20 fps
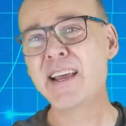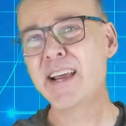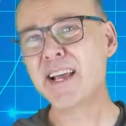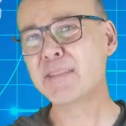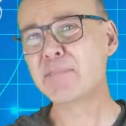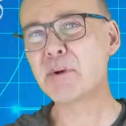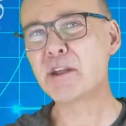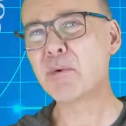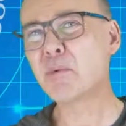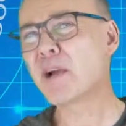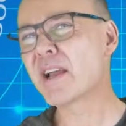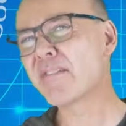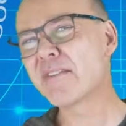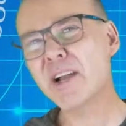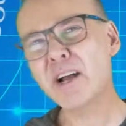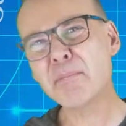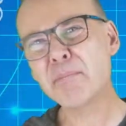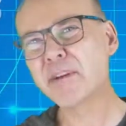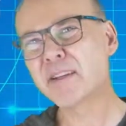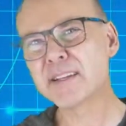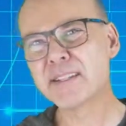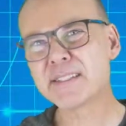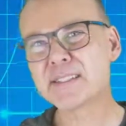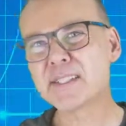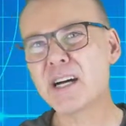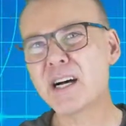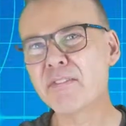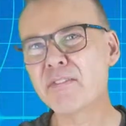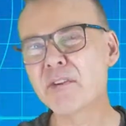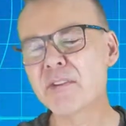and by the way, if you're not building
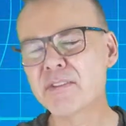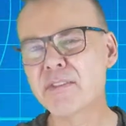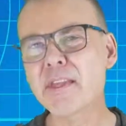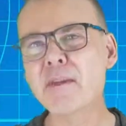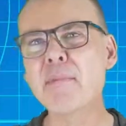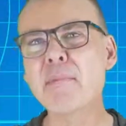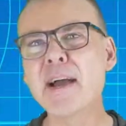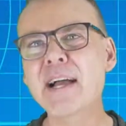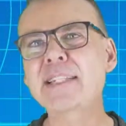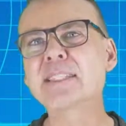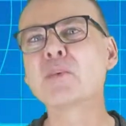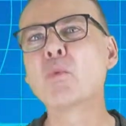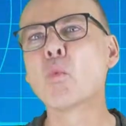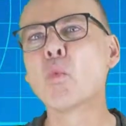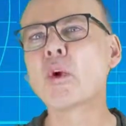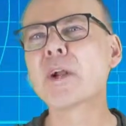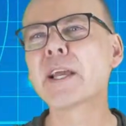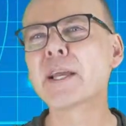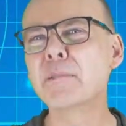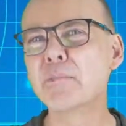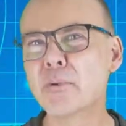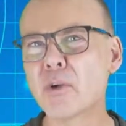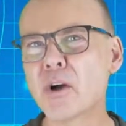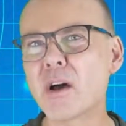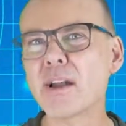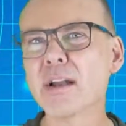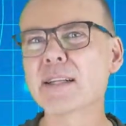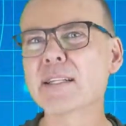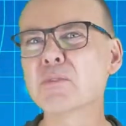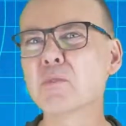software, imagine working
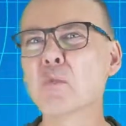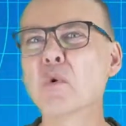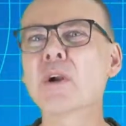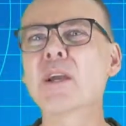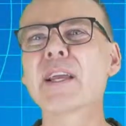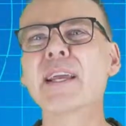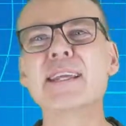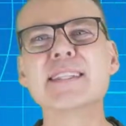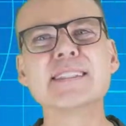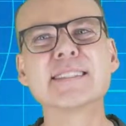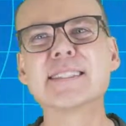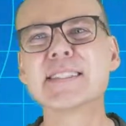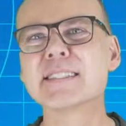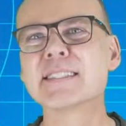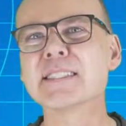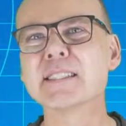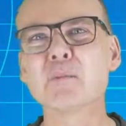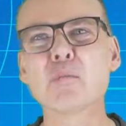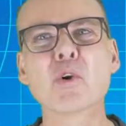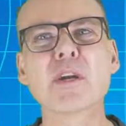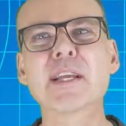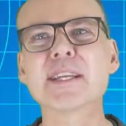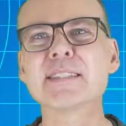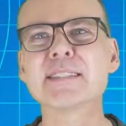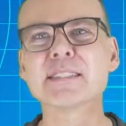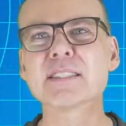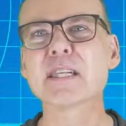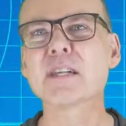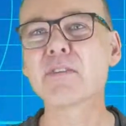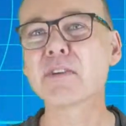product, working system, working
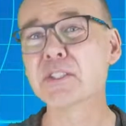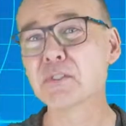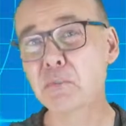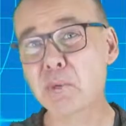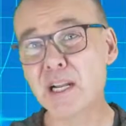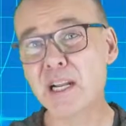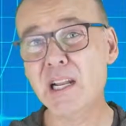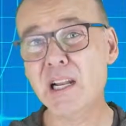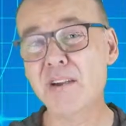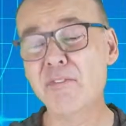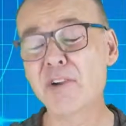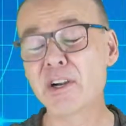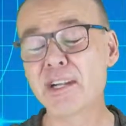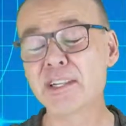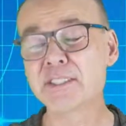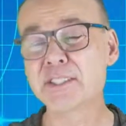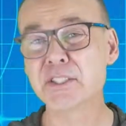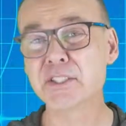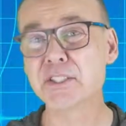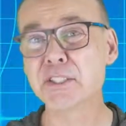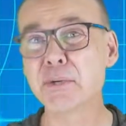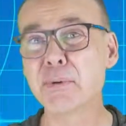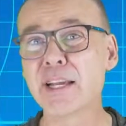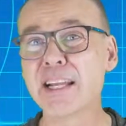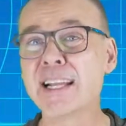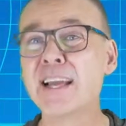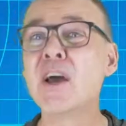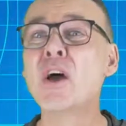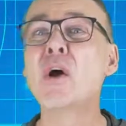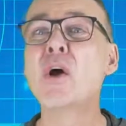service, whatever it is you're
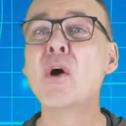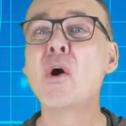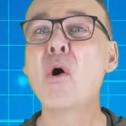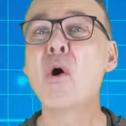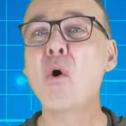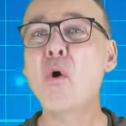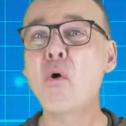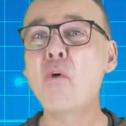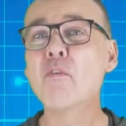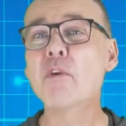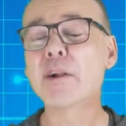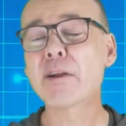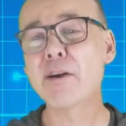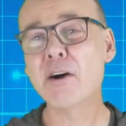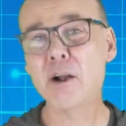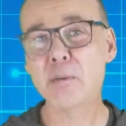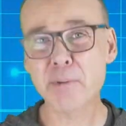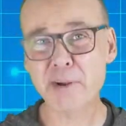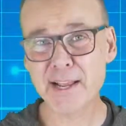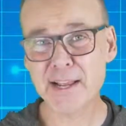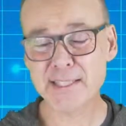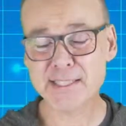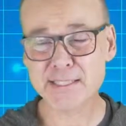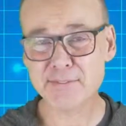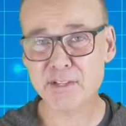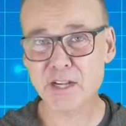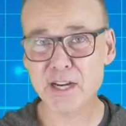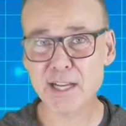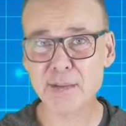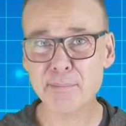doing, over comprehensive
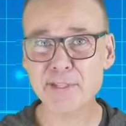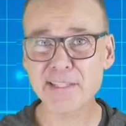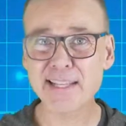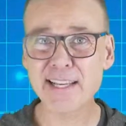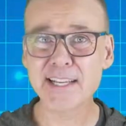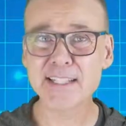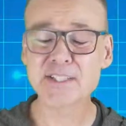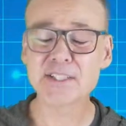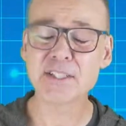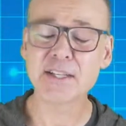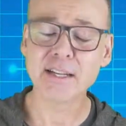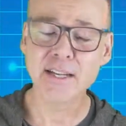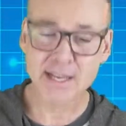documentation.